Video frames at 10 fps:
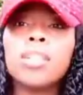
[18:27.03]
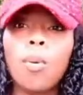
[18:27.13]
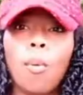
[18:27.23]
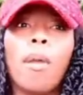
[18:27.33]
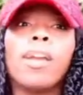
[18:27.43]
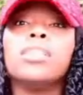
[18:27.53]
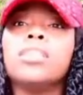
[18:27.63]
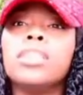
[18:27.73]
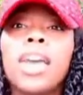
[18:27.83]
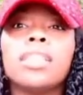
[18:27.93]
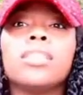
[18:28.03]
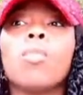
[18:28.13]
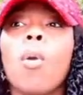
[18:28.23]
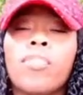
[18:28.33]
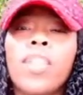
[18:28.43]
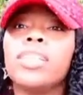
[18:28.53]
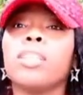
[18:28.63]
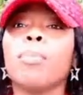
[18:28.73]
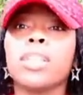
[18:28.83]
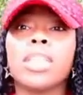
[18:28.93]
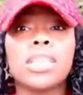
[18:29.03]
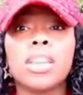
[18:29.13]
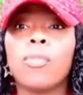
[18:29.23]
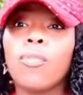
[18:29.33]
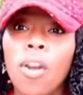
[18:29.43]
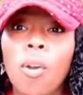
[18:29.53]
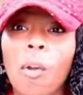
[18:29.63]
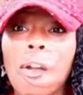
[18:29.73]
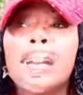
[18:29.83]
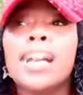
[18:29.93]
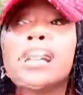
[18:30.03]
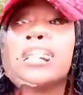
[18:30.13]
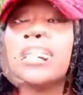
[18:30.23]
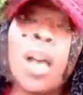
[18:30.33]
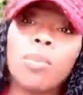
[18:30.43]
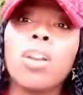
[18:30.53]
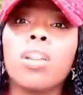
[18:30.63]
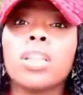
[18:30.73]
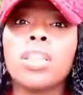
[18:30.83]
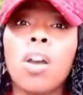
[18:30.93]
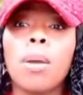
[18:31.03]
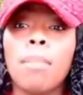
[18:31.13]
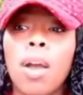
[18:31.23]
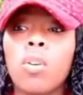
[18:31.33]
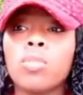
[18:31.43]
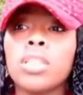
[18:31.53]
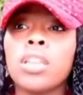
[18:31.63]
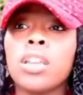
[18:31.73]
So that's that's the princess and the frog. Now we're gonna talk about